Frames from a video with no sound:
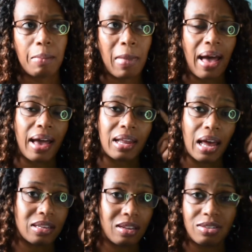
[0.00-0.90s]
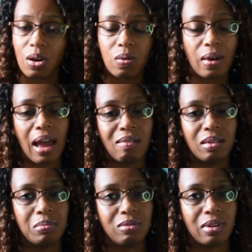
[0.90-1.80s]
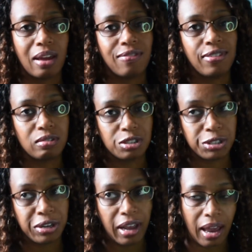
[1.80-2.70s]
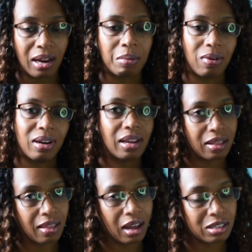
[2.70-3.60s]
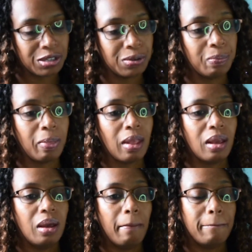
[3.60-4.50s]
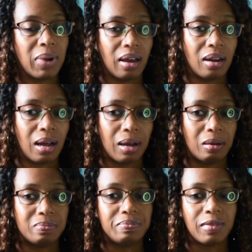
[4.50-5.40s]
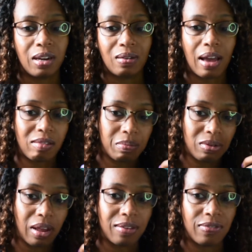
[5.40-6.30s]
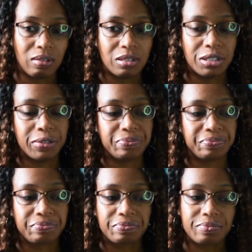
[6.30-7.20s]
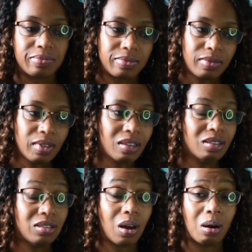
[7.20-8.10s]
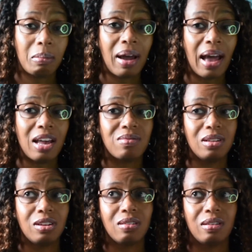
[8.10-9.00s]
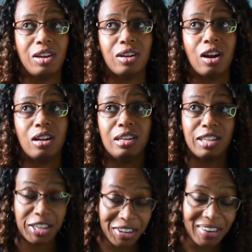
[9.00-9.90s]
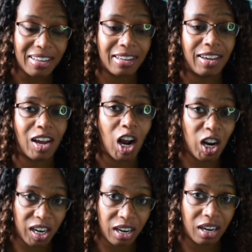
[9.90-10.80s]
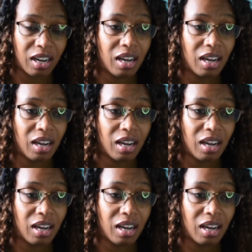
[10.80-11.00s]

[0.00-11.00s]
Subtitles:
eyeglasses don't have the blue light filter yet. I'm going to get that too. But they don't have the blue light filter. So my eyes were literally hurting